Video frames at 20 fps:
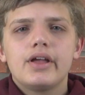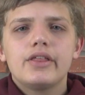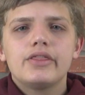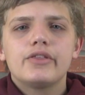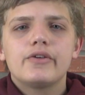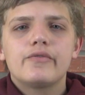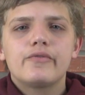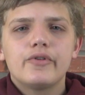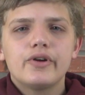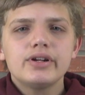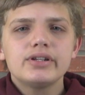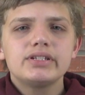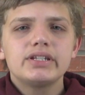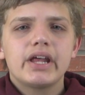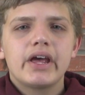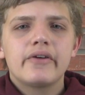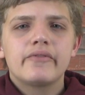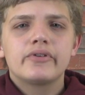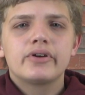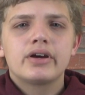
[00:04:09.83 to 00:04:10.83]
The first
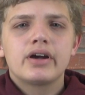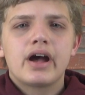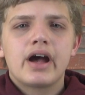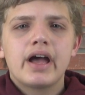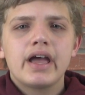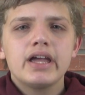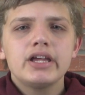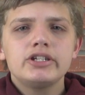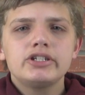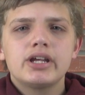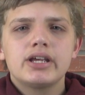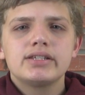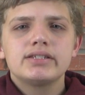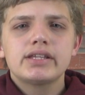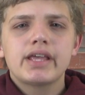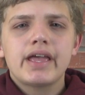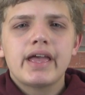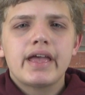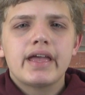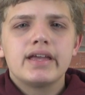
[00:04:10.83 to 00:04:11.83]
ever
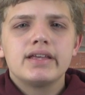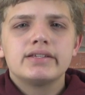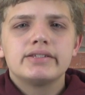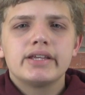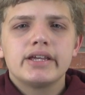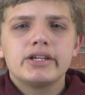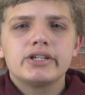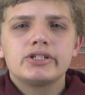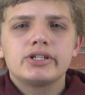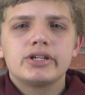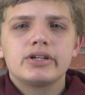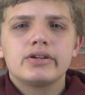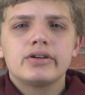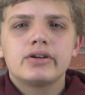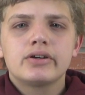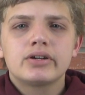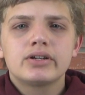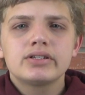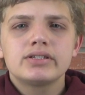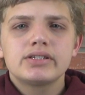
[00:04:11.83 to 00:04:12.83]
IHSAA-sanctioned
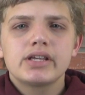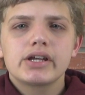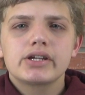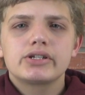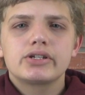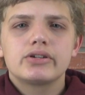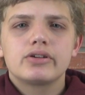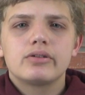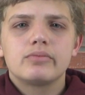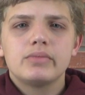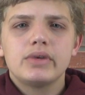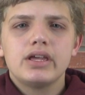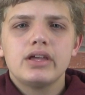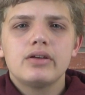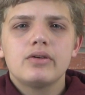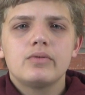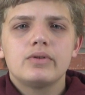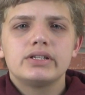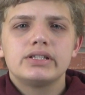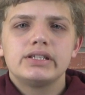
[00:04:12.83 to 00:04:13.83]
girls sectional
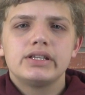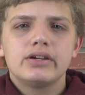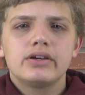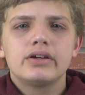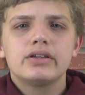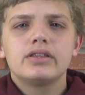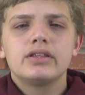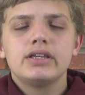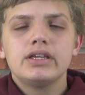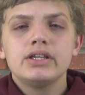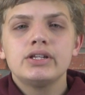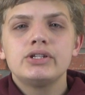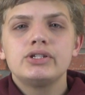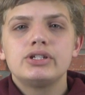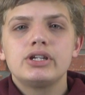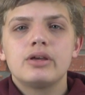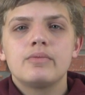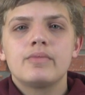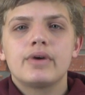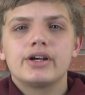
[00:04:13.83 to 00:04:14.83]
meet was here in the East
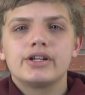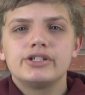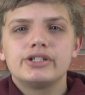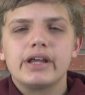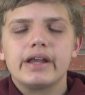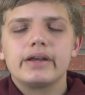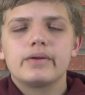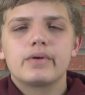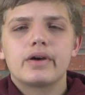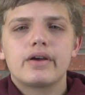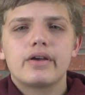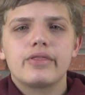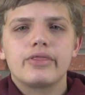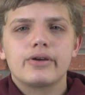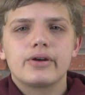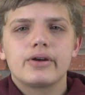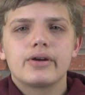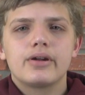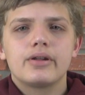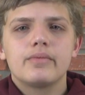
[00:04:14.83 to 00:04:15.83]
Gym on January
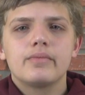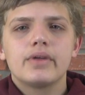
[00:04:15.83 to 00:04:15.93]
3rd.